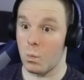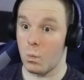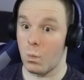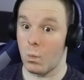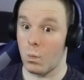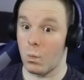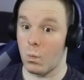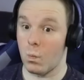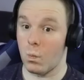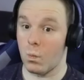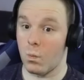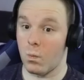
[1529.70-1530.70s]
Where'd you go?
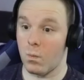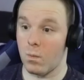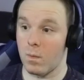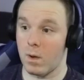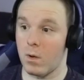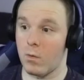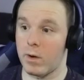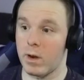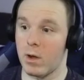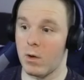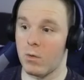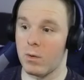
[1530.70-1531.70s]
Oh
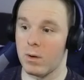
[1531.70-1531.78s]
no.